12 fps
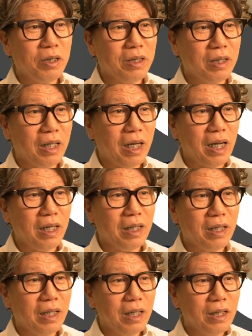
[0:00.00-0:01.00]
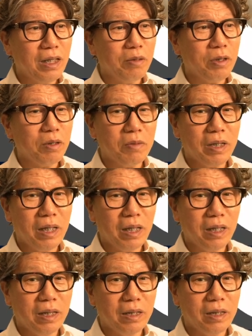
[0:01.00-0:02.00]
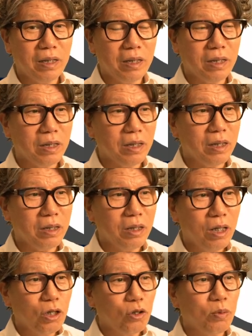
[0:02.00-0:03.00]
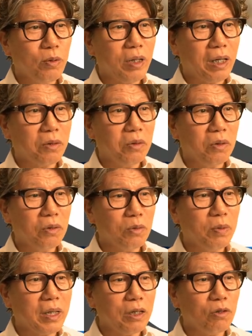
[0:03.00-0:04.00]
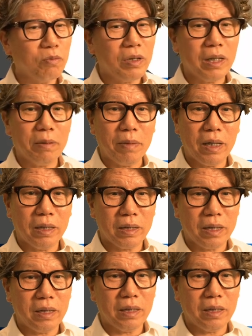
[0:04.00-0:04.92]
Below, there is no second molar, but it is said that it's sufficient to restore up to only the first